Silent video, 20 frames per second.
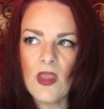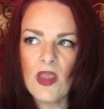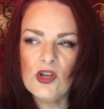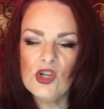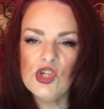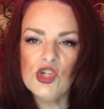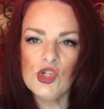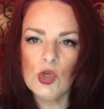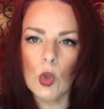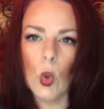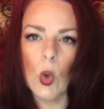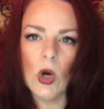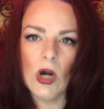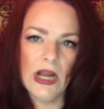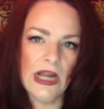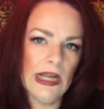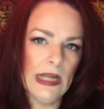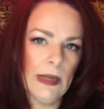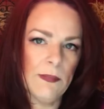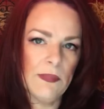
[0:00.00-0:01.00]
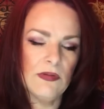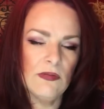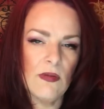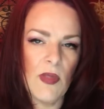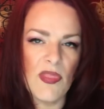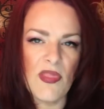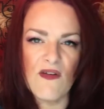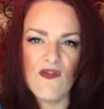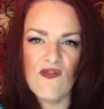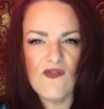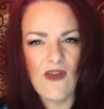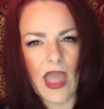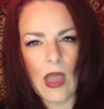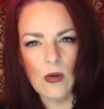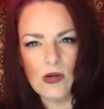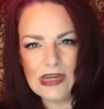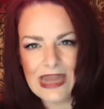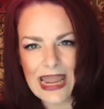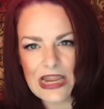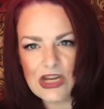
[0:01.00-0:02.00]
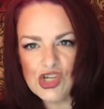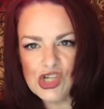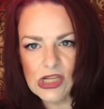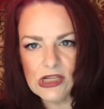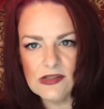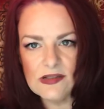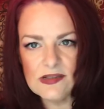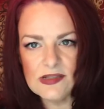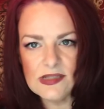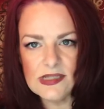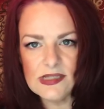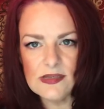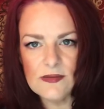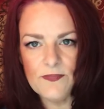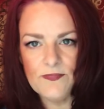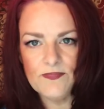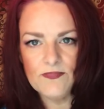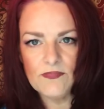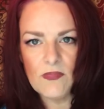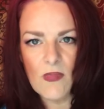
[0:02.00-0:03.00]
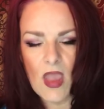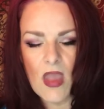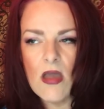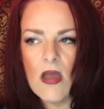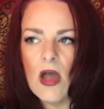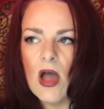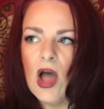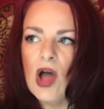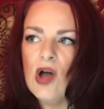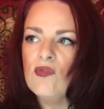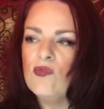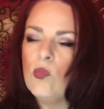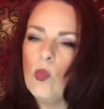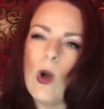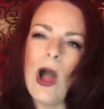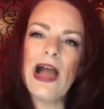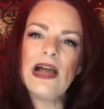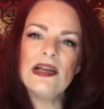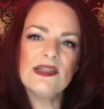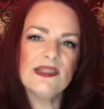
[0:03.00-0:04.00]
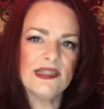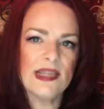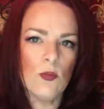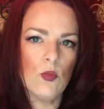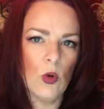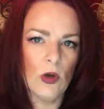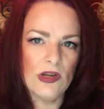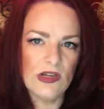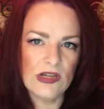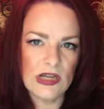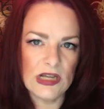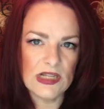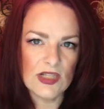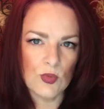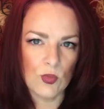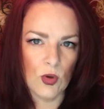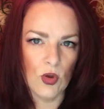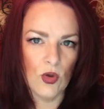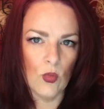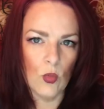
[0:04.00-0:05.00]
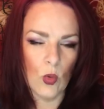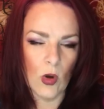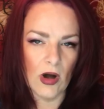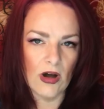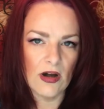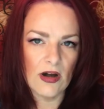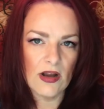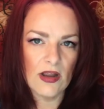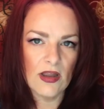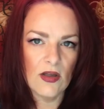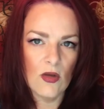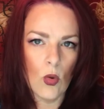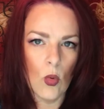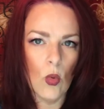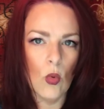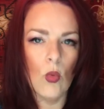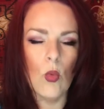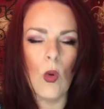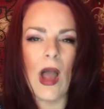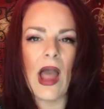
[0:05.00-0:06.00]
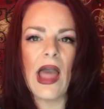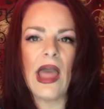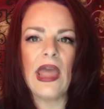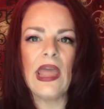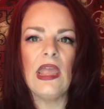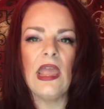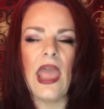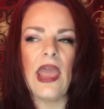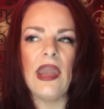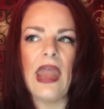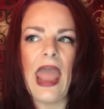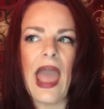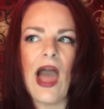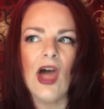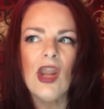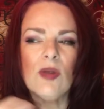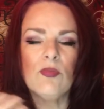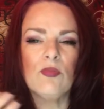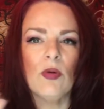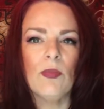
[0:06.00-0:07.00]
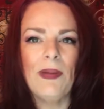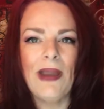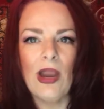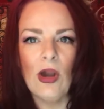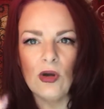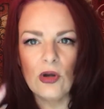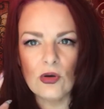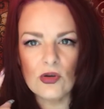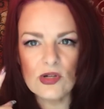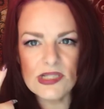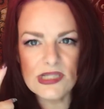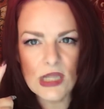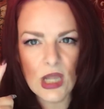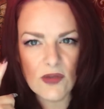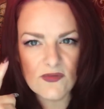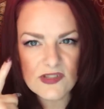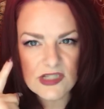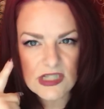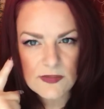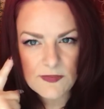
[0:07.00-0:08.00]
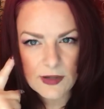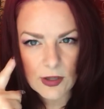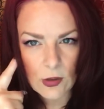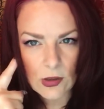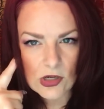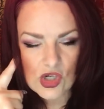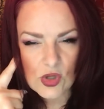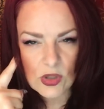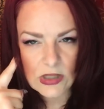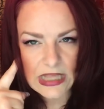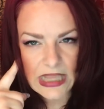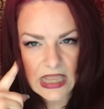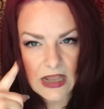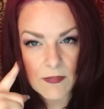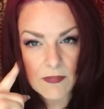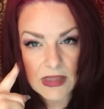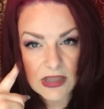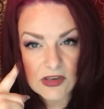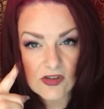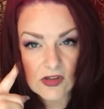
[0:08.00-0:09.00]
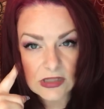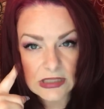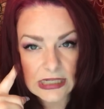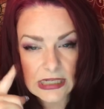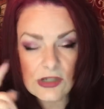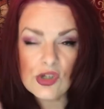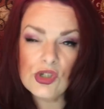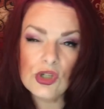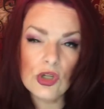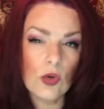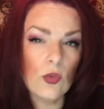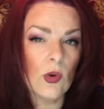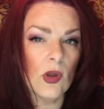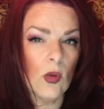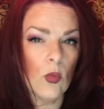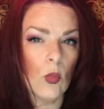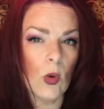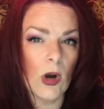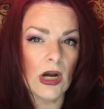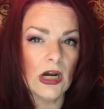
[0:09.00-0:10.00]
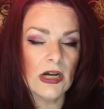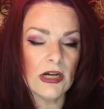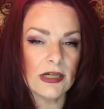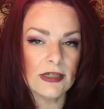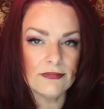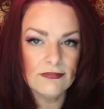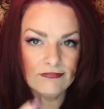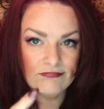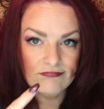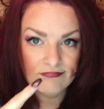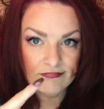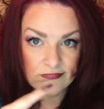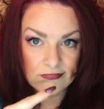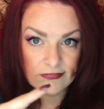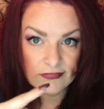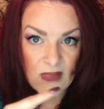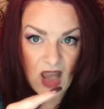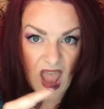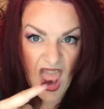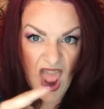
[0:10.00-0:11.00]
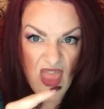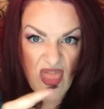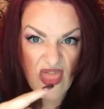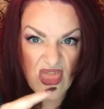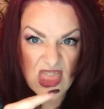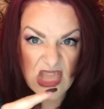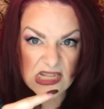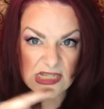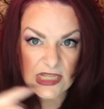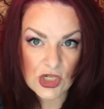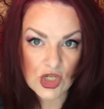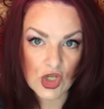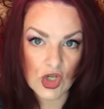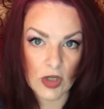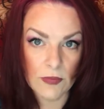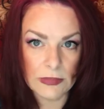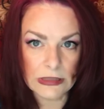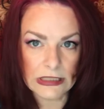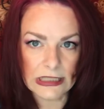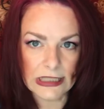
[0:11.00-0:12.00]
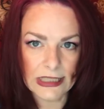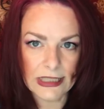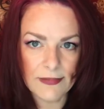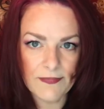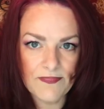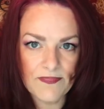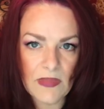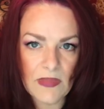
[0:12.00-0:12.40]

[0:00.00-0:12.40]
shore up the foundations of why someone does root work, why and how to prepare yourself spiritually and mentally to do root work, this is your book.